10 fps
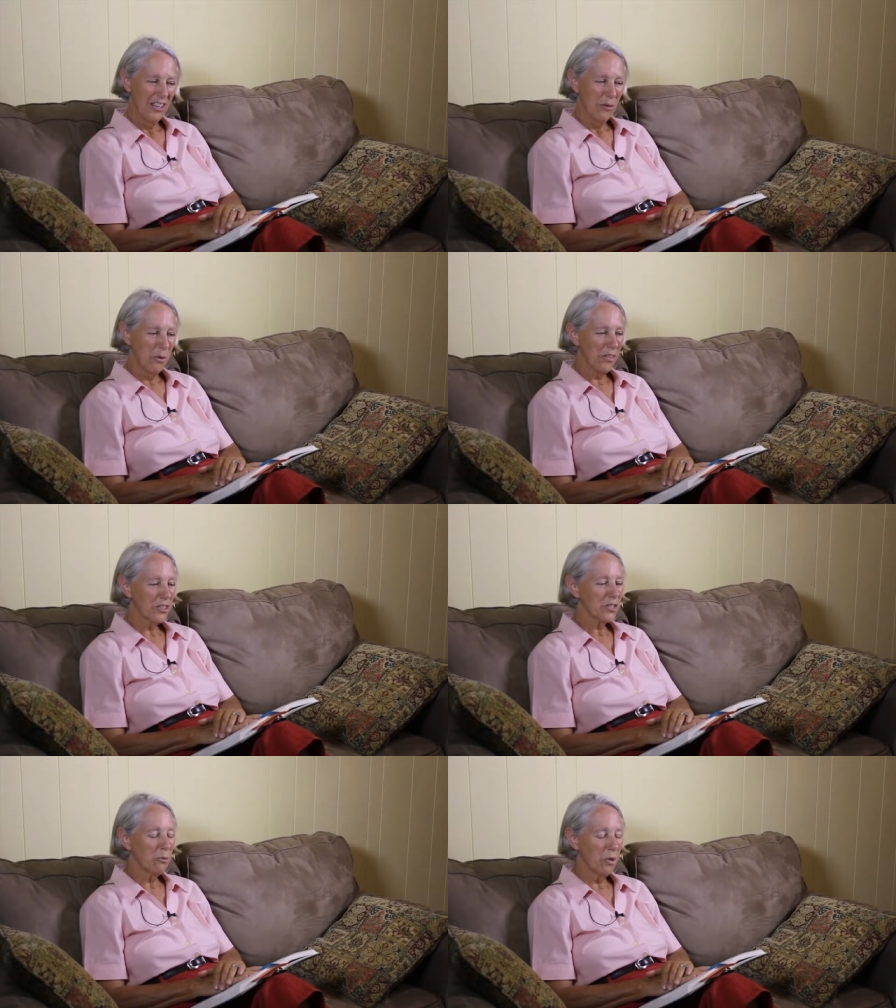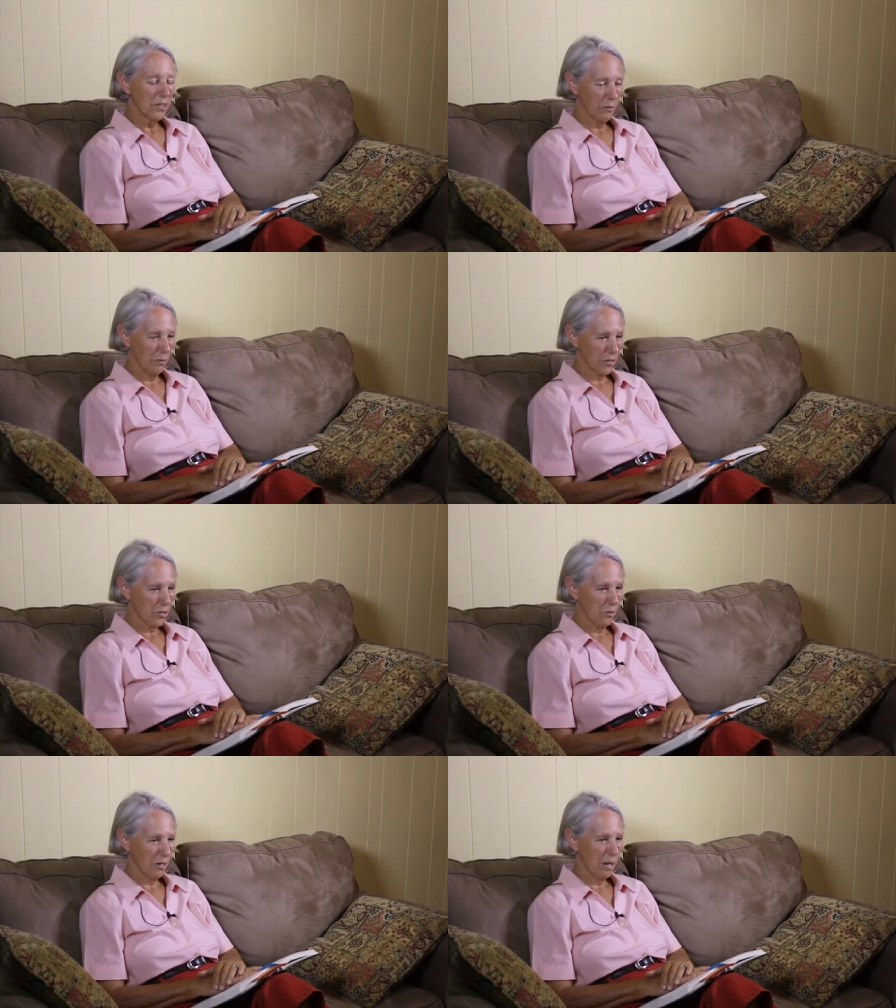Well, there's a wonderful
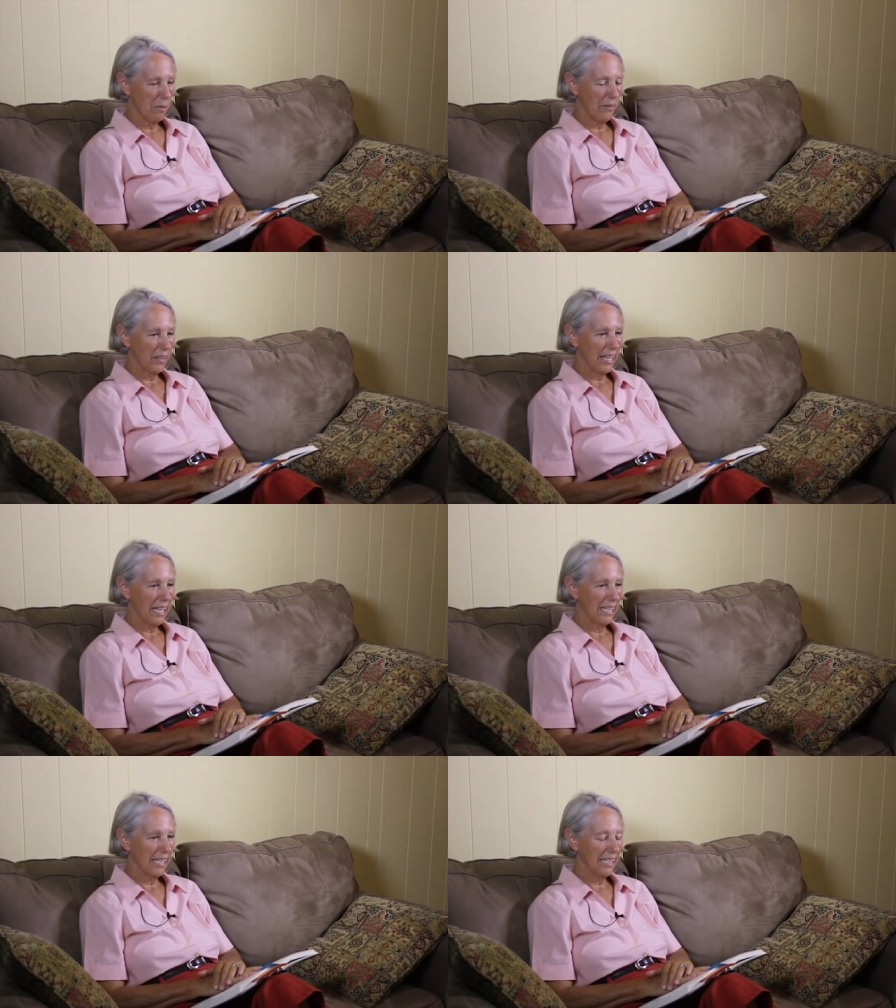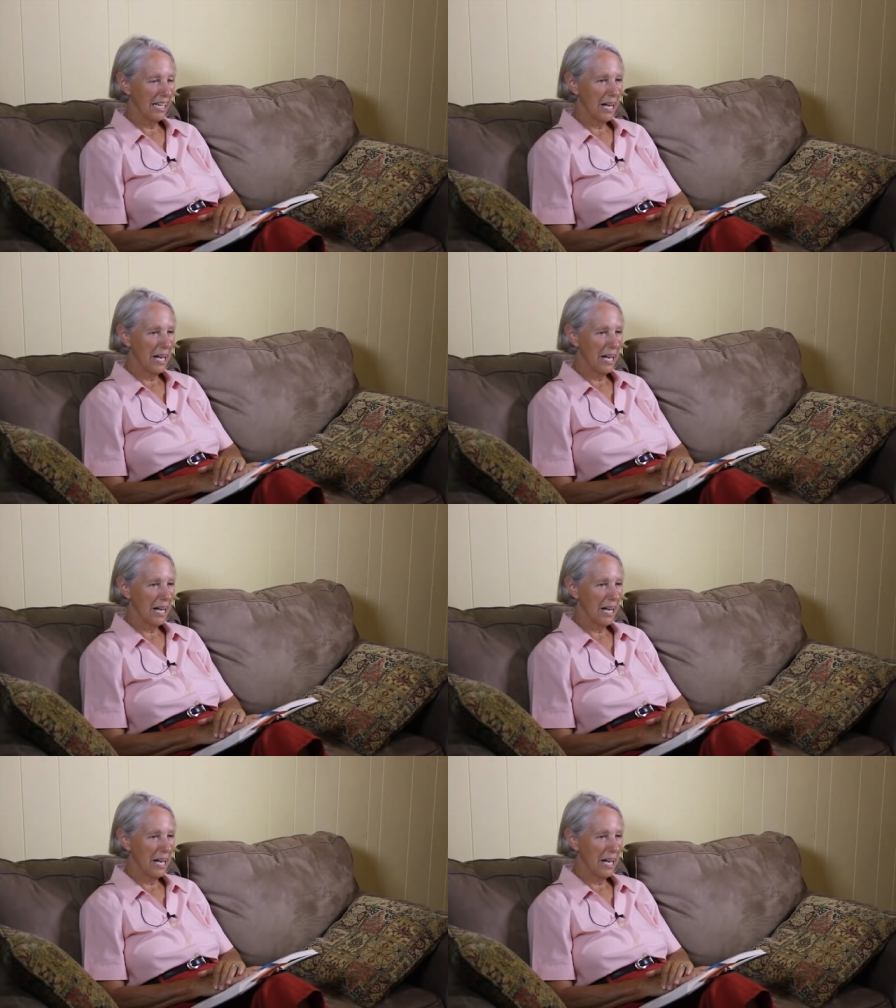story about the cannon.